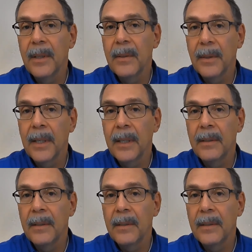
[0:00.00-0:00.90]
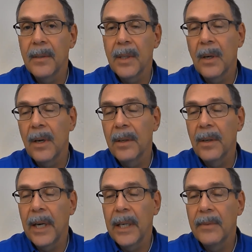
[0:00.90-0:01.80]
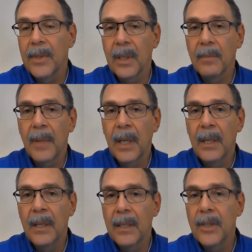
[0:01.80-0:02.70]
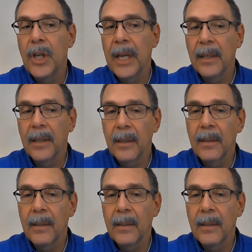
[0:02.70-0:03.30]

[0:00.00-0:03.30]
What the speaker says: Right? Does the author have some agenda?